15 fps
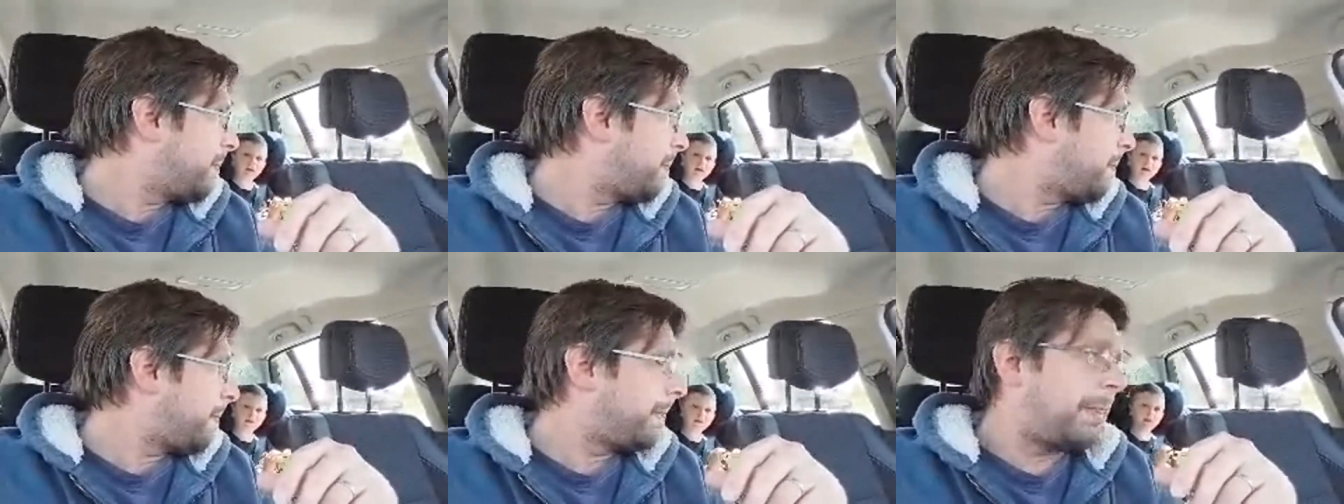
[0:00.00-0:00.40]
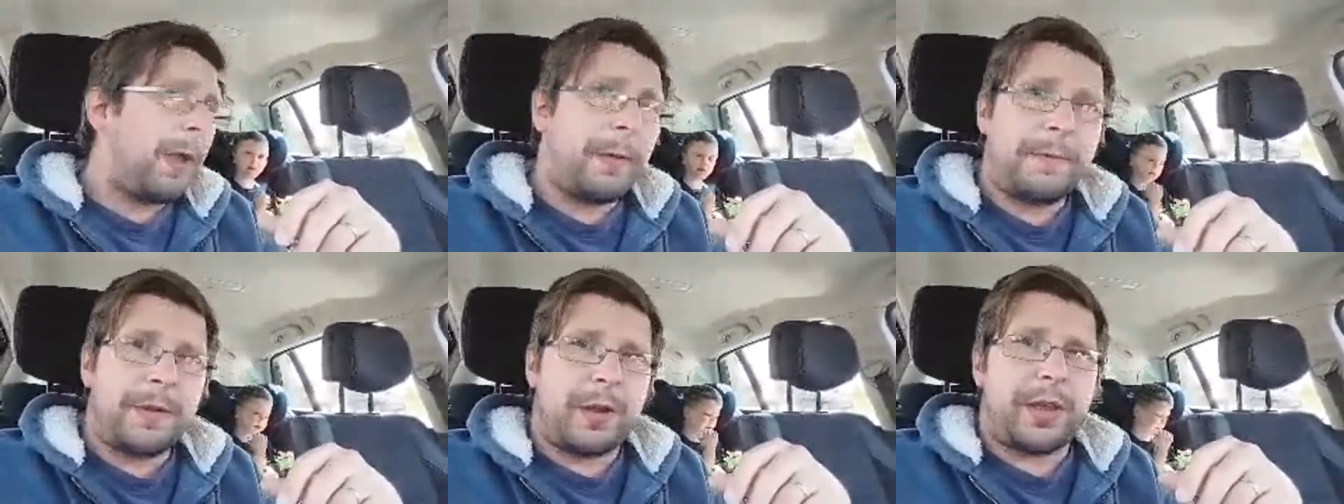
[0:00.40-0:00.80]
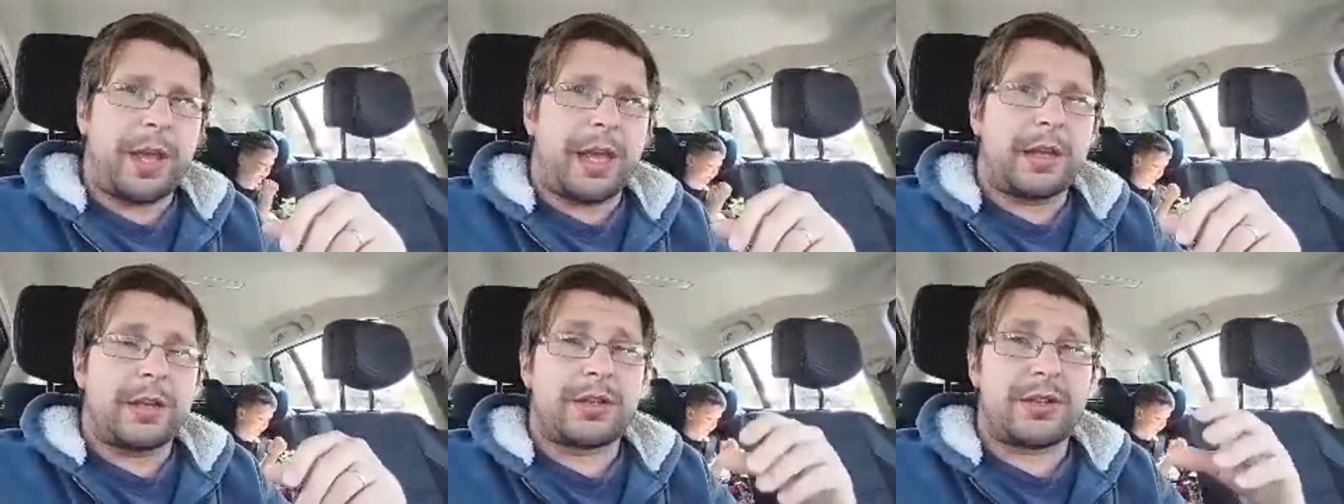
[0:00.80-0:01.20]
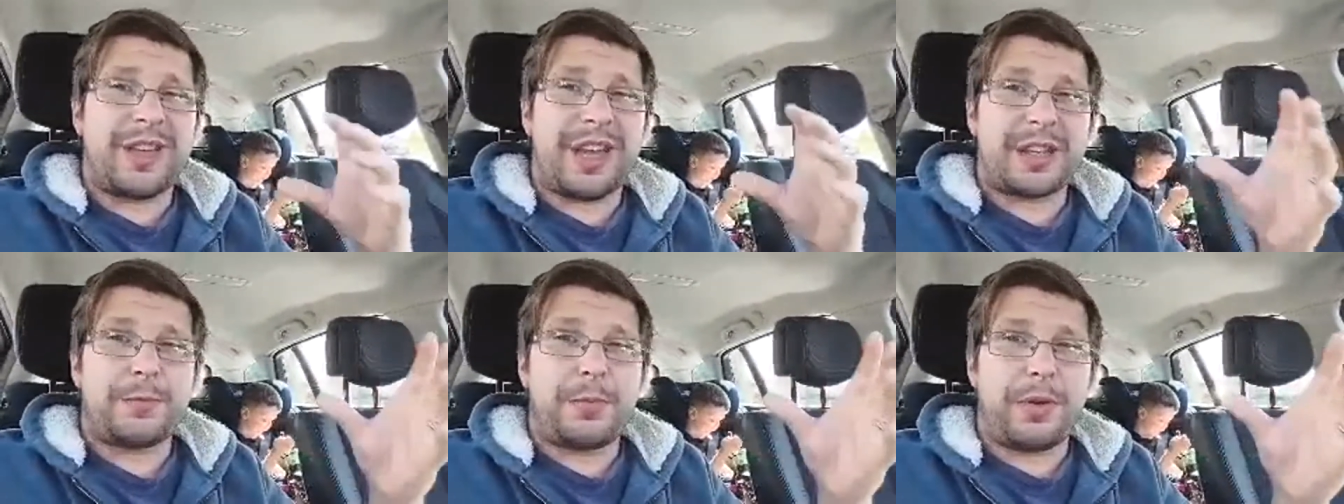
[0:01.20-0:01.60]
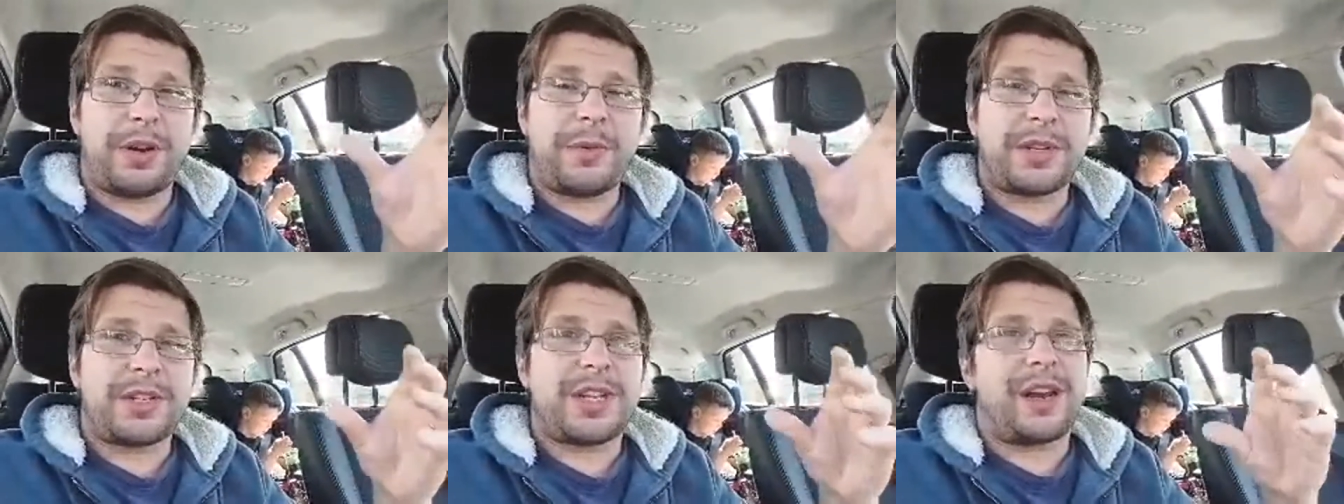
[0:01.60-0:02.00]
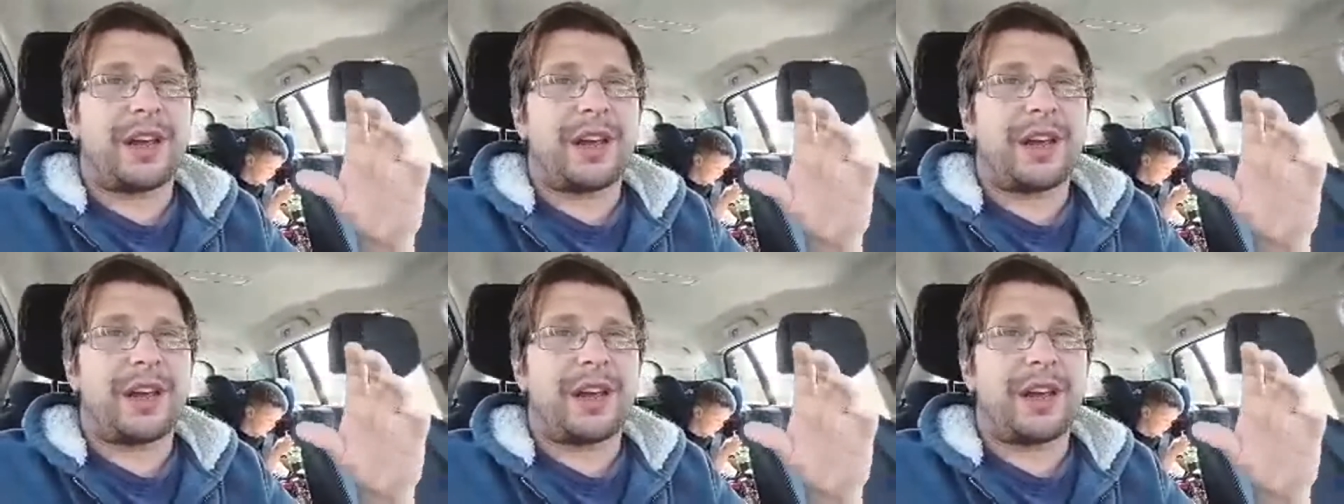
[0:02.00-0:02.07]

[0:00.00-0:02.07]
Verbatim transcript: No. No? Okay. So that's pretty much it. Like